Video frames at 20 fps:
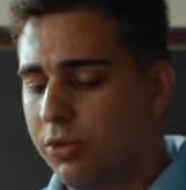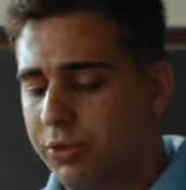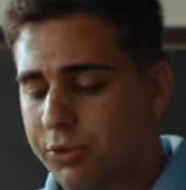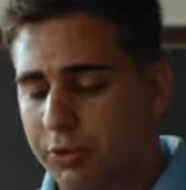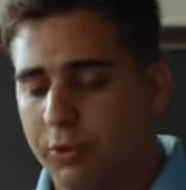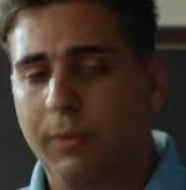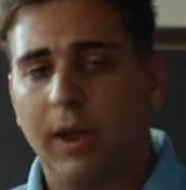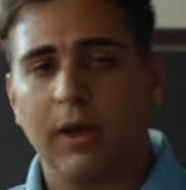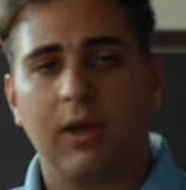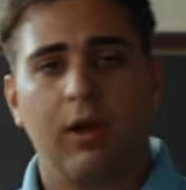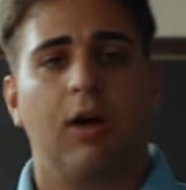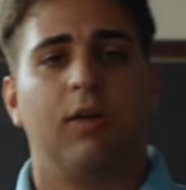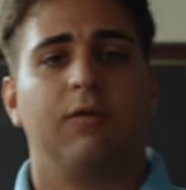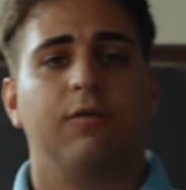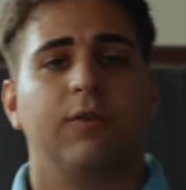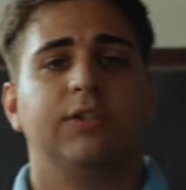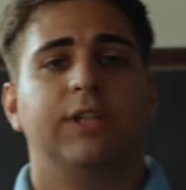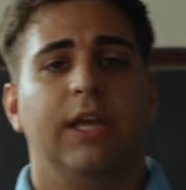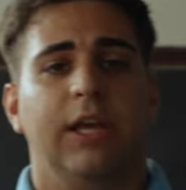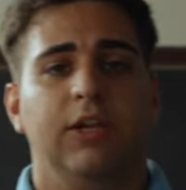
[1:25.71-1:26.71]
through my
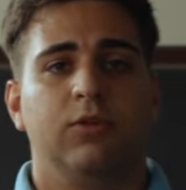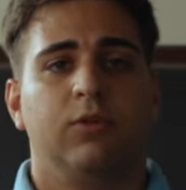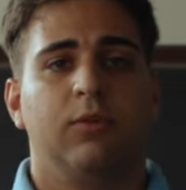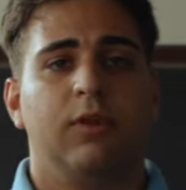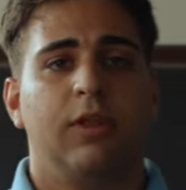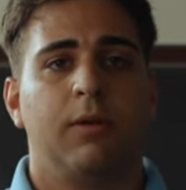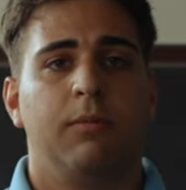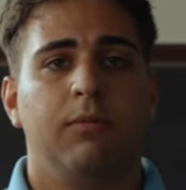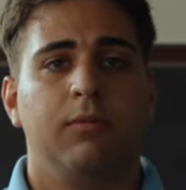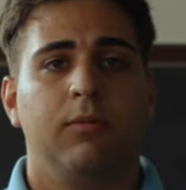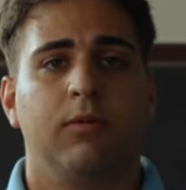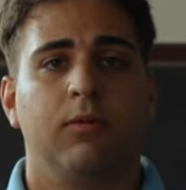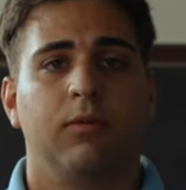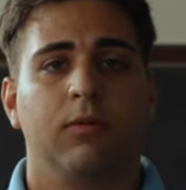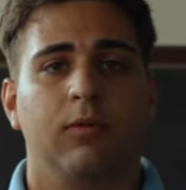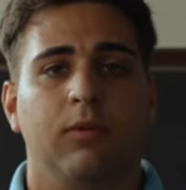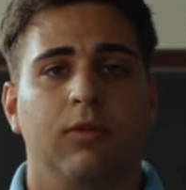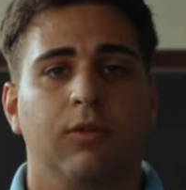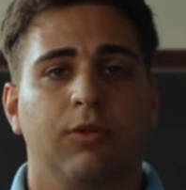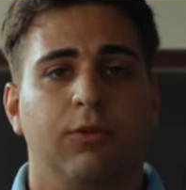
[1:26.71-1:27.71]
conversation with
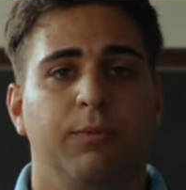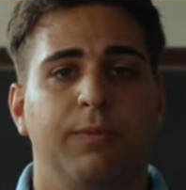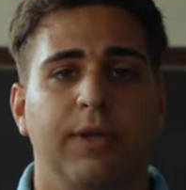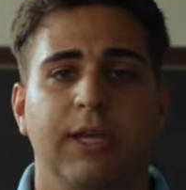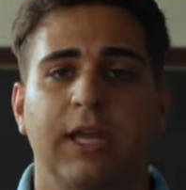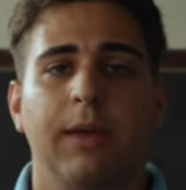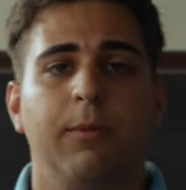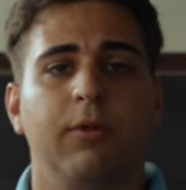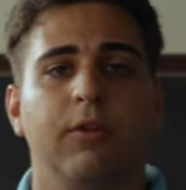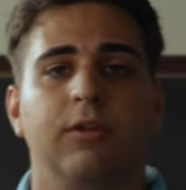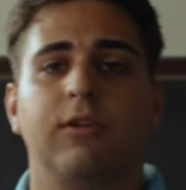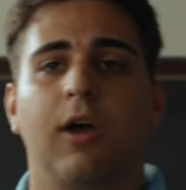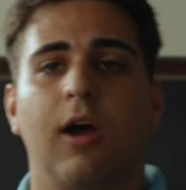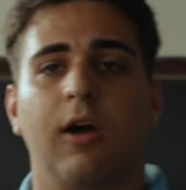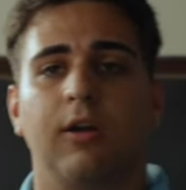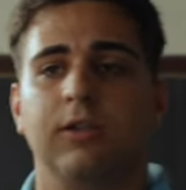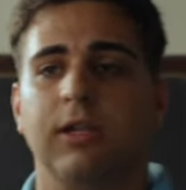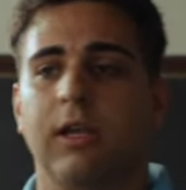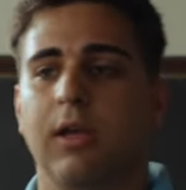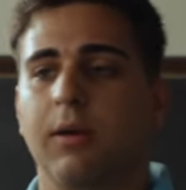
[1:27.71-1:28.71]
him, through being able to
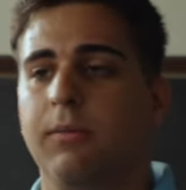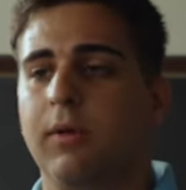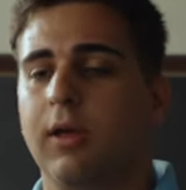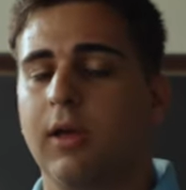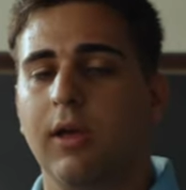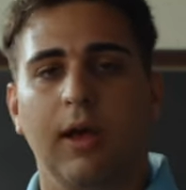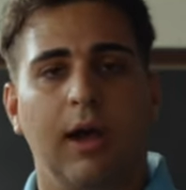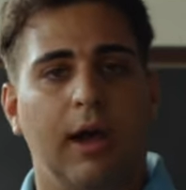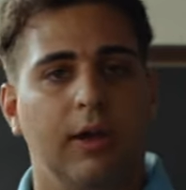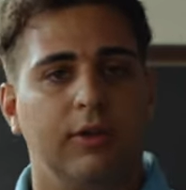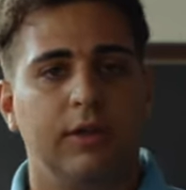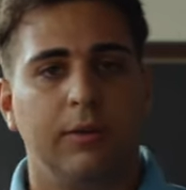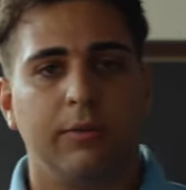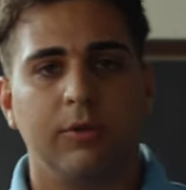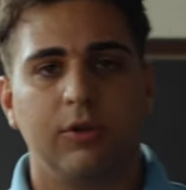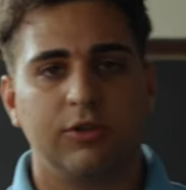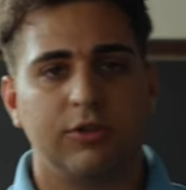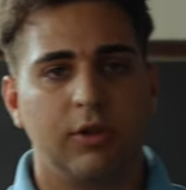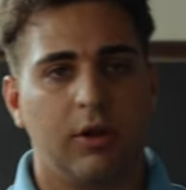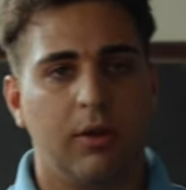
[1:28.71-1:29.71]
talk to him, I was able
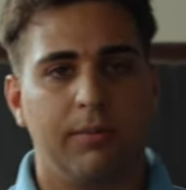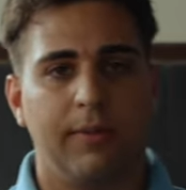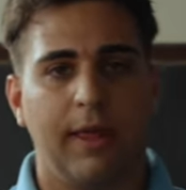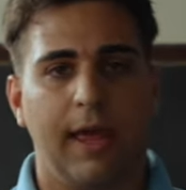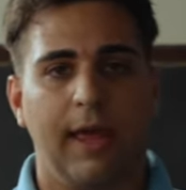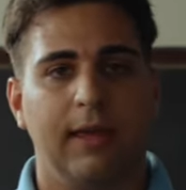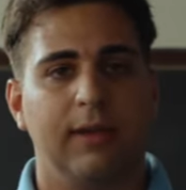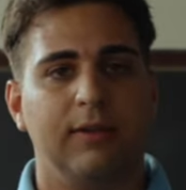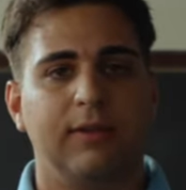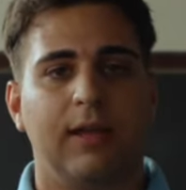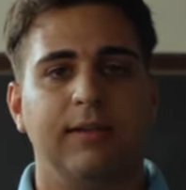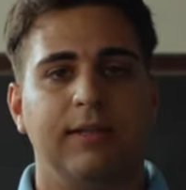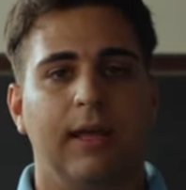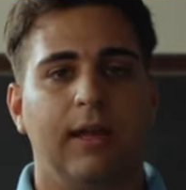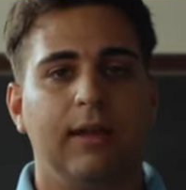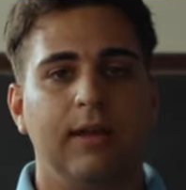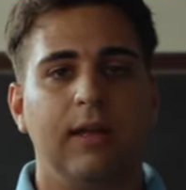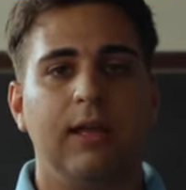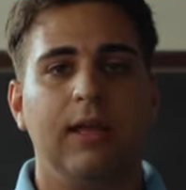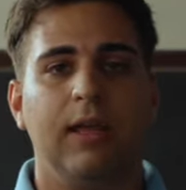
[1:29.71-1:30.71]
to show him that his
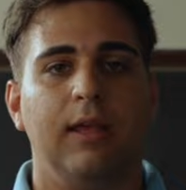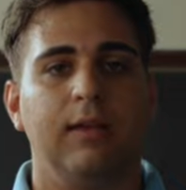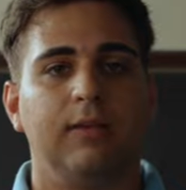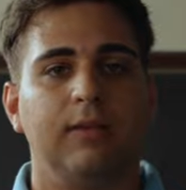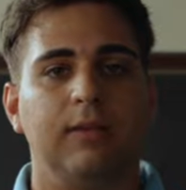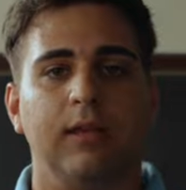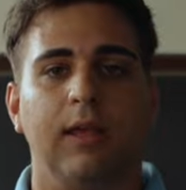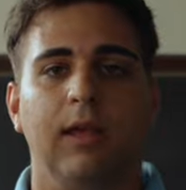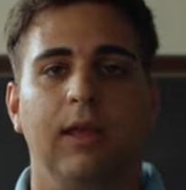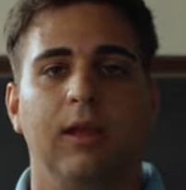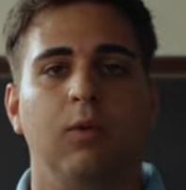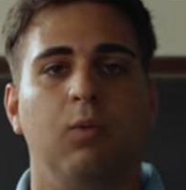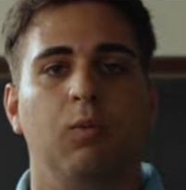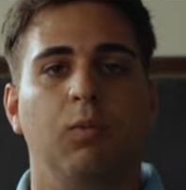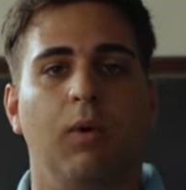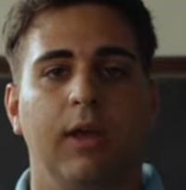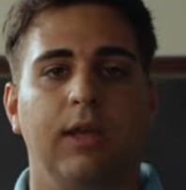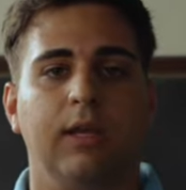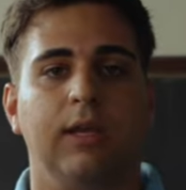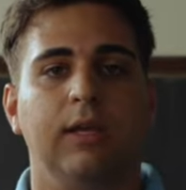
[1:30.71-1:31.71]
identity isn't in
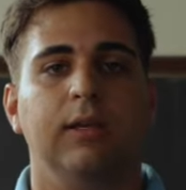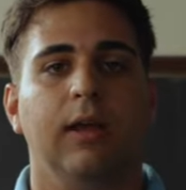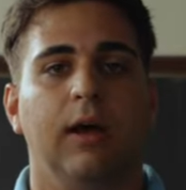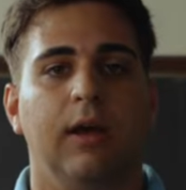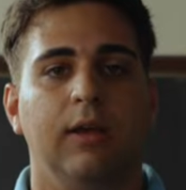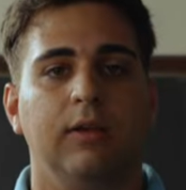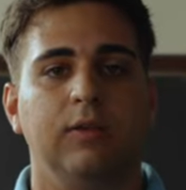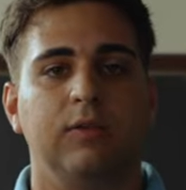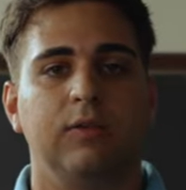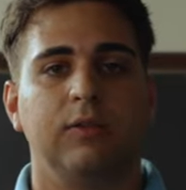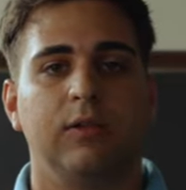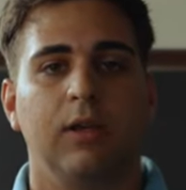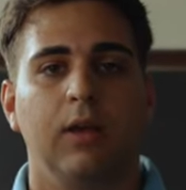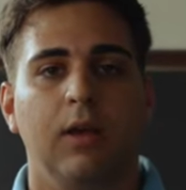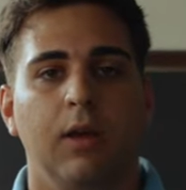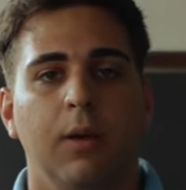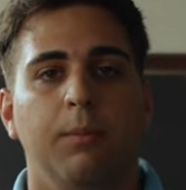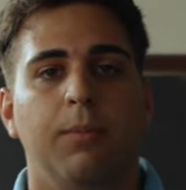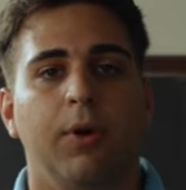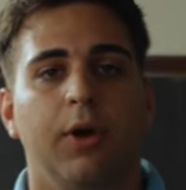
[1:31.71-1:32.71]
what he does,
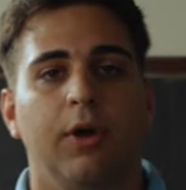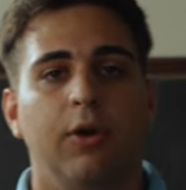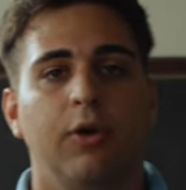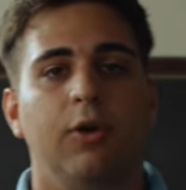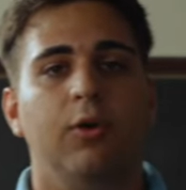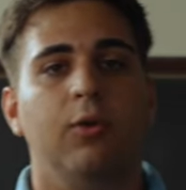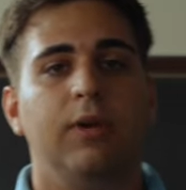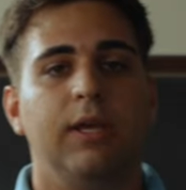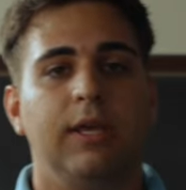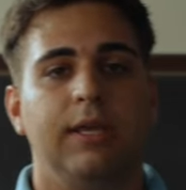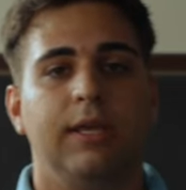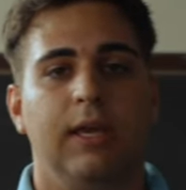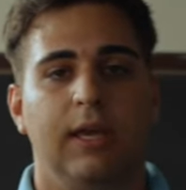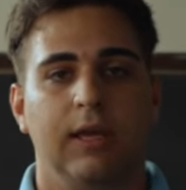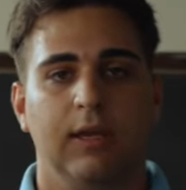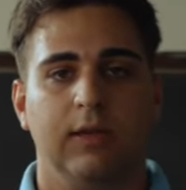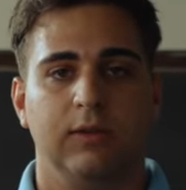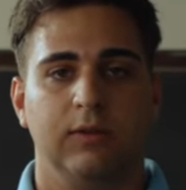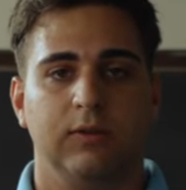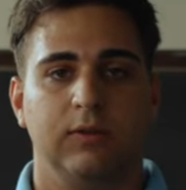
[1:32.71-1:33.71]
but who he
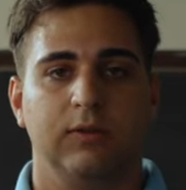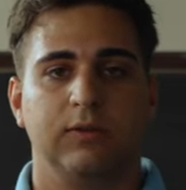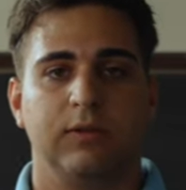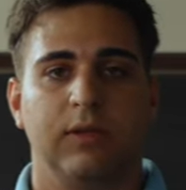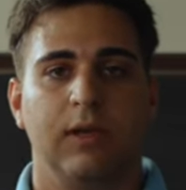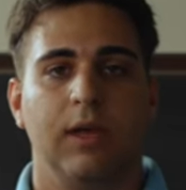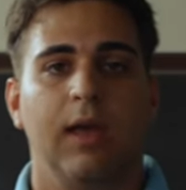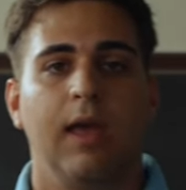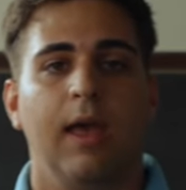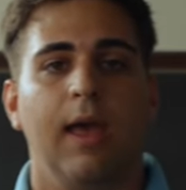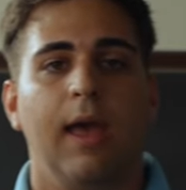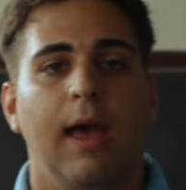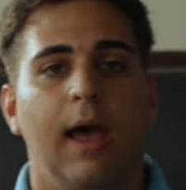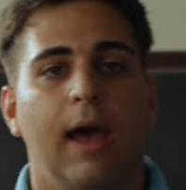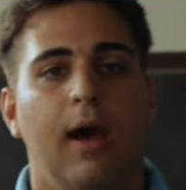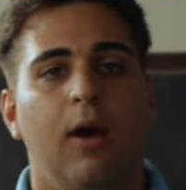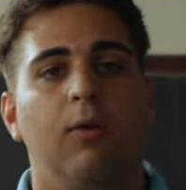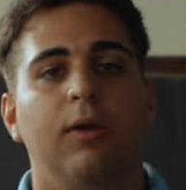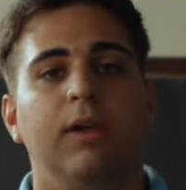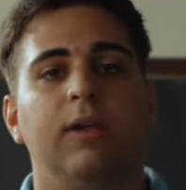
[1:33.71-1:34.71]
is,
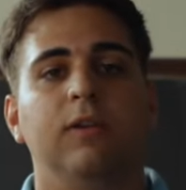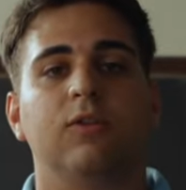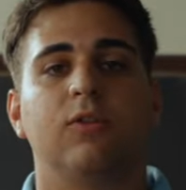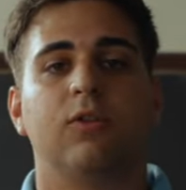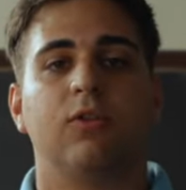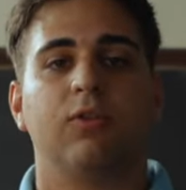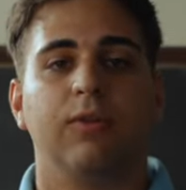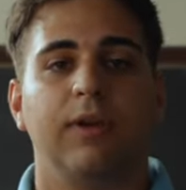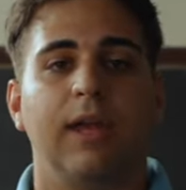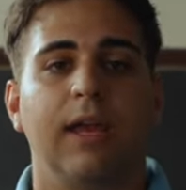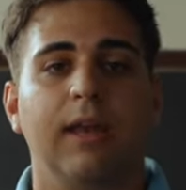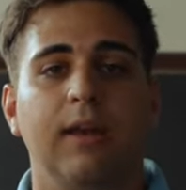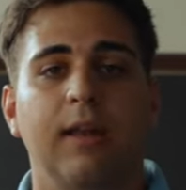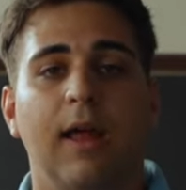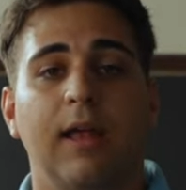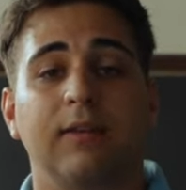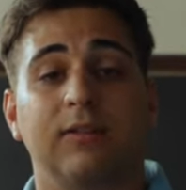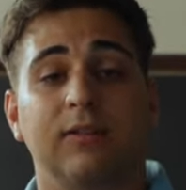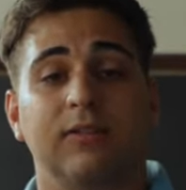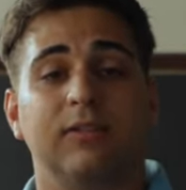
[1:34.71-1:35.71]
how he's created
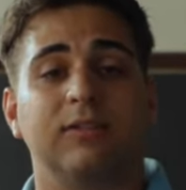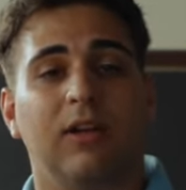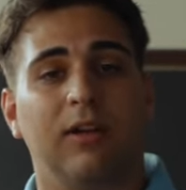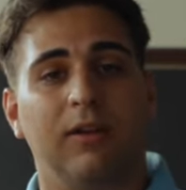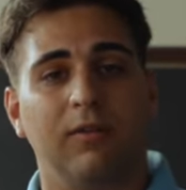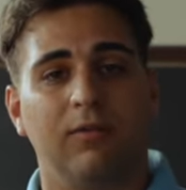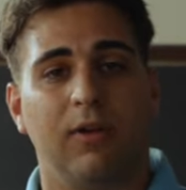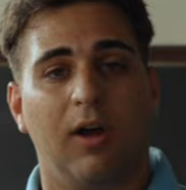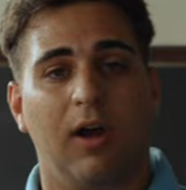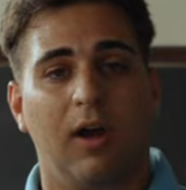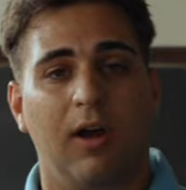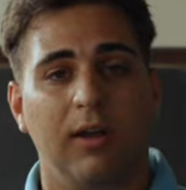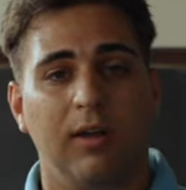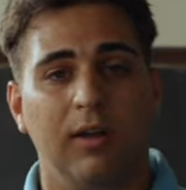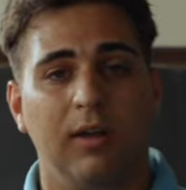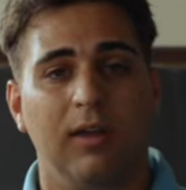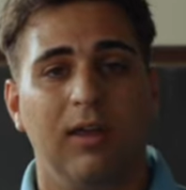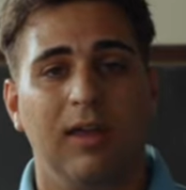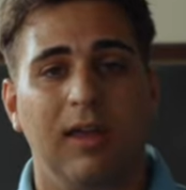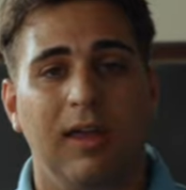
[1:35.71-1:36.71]
as a son of
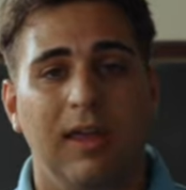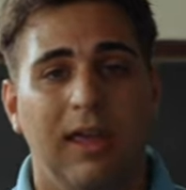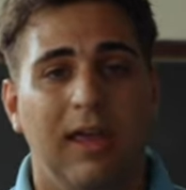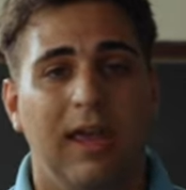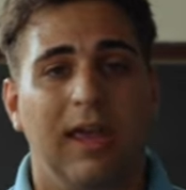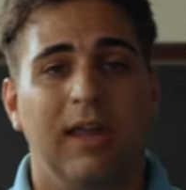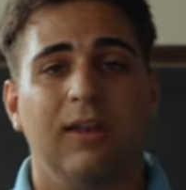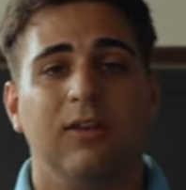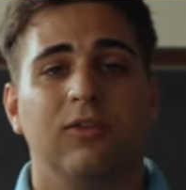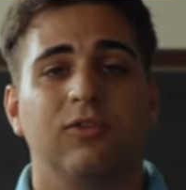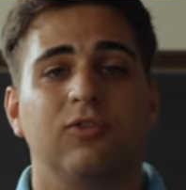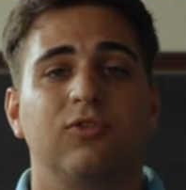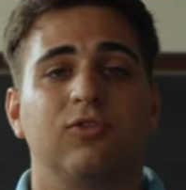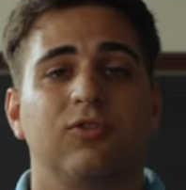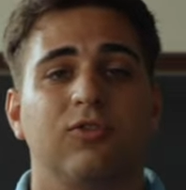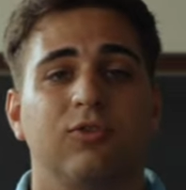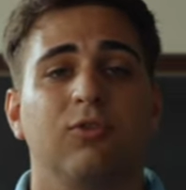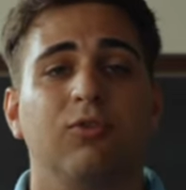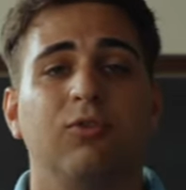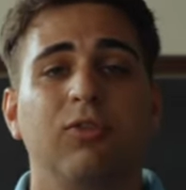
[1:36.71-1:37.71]
God, and is
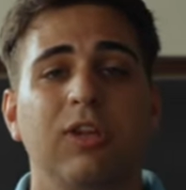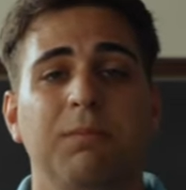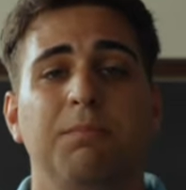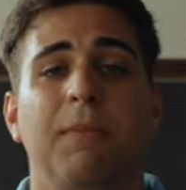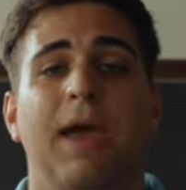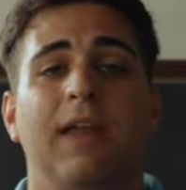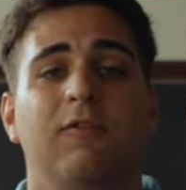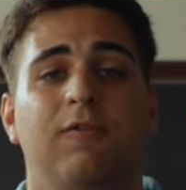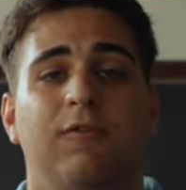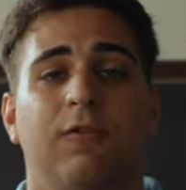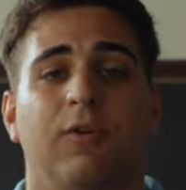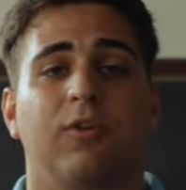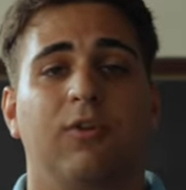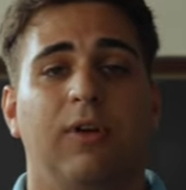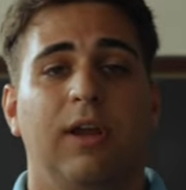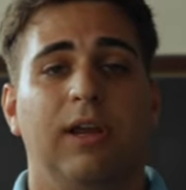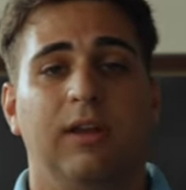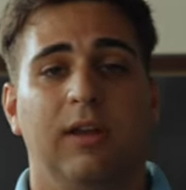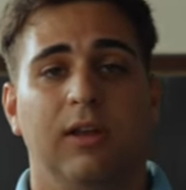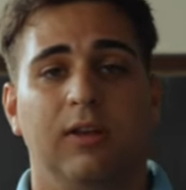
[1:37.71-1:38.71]
truly meant for
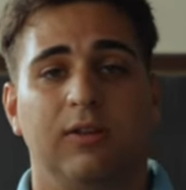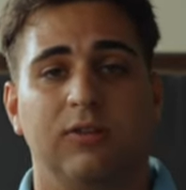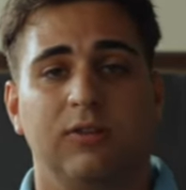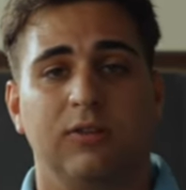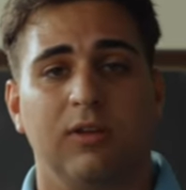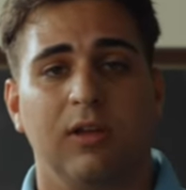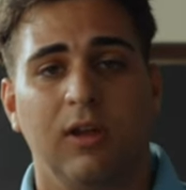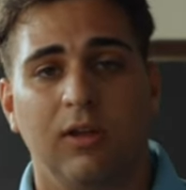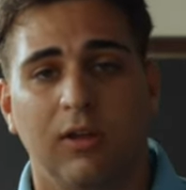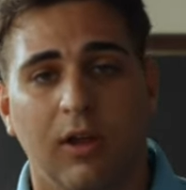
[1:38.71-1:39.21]
greatness.